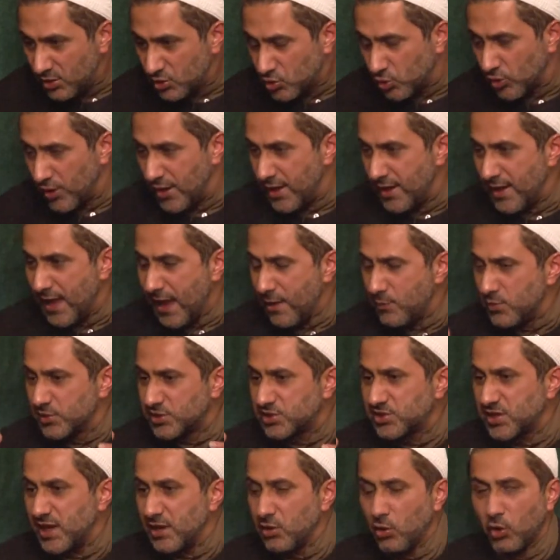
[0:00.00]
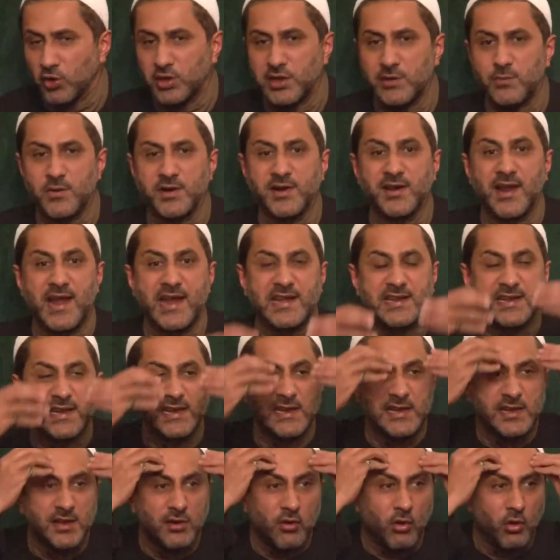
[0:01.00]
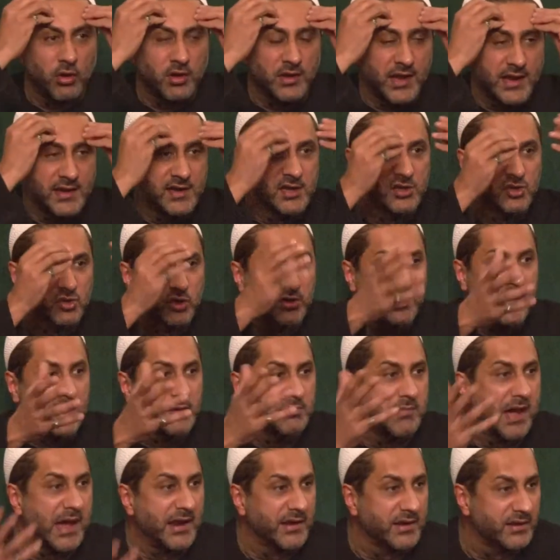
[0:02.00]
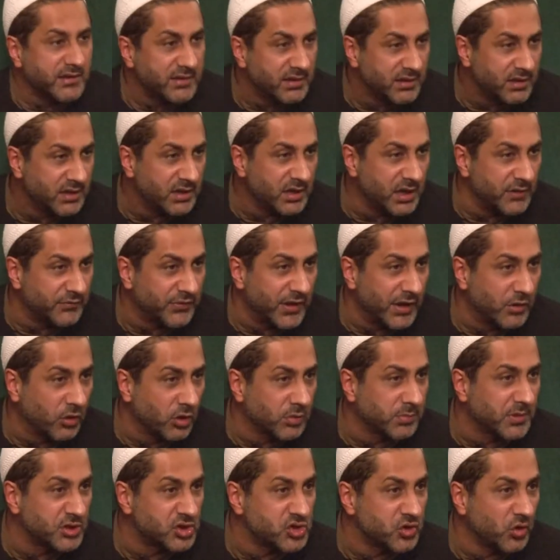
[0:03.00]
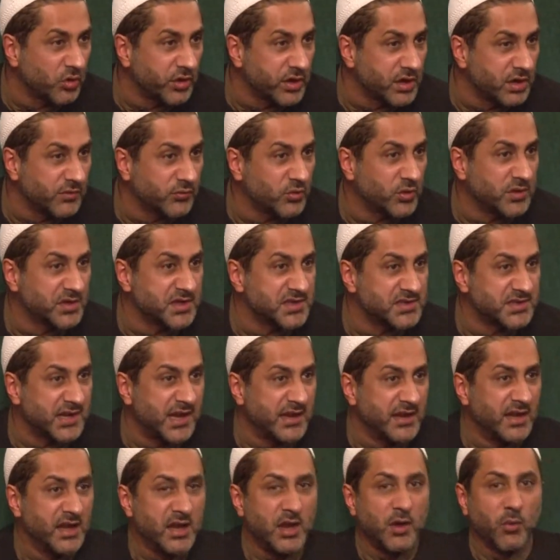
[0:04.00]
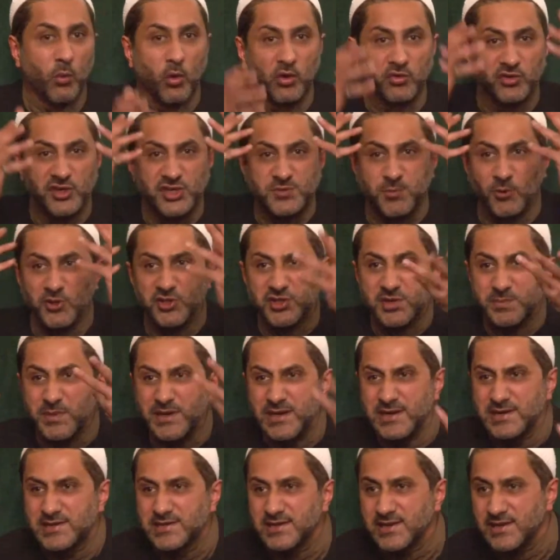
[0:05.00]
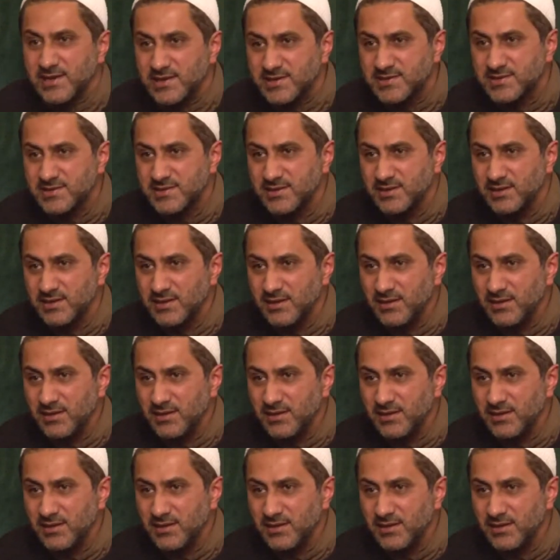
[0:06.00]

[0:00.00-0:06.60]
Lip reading: Today I would say not even an 18-year-old lady should get married if they are not mature enough to understand what responsibility is.